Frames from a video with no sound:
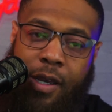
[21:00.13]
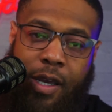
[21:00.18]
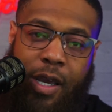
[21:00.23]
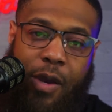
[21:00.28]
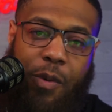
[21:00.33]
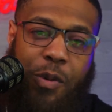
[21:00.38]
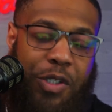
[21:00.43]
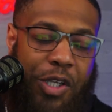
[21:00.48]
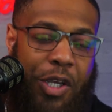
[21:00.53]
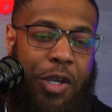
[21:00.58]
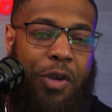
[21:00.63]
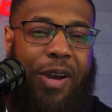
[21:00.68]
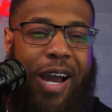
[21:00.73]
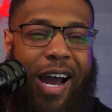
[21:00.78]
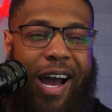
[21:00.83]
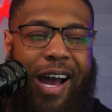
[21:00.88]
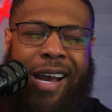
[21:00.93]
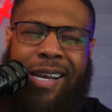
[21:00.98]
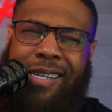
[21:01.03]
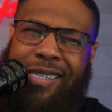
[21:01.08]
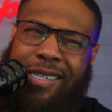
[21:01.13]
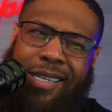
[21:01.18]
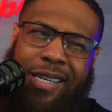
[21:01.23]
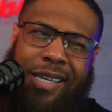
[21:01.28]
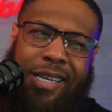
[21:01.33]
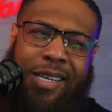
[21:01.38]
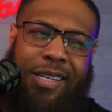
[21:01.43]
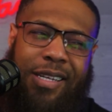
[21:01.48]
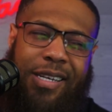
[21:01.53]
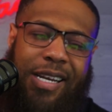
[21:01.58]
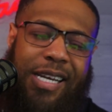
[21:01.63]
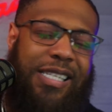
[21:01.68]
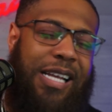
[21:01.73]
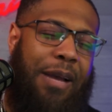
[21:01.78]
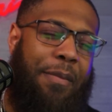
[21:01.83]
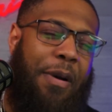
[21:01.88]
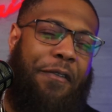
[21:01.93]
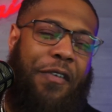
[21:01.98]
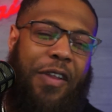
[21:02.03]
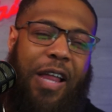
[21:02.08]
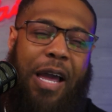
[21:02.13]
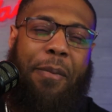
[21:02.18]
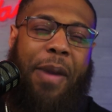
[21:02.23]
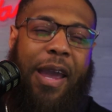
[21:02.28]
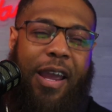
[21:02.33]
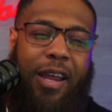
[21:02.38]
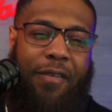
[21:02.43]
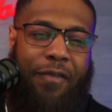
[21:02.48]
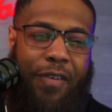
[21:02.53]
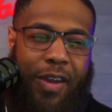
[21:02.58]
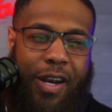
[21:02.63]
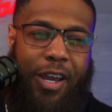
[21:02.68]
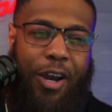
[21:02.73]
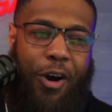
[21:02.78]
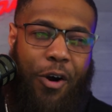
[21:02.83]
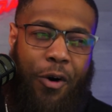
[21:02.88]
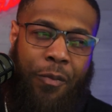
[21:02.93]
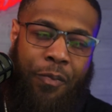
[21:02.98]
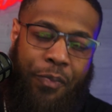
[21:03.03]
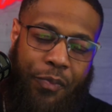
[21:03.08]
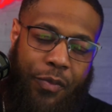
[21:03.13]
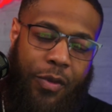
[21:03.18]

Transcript: And we'll see you guys next time I feel like making a video.